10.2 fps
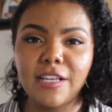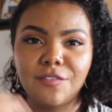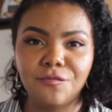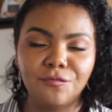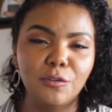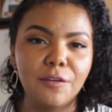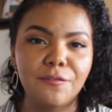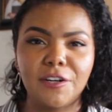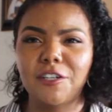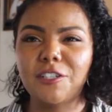was fully
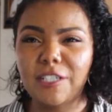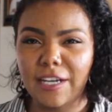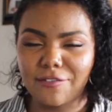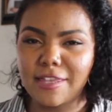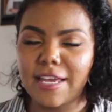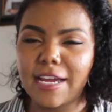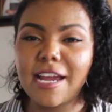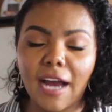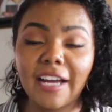furnished and everything.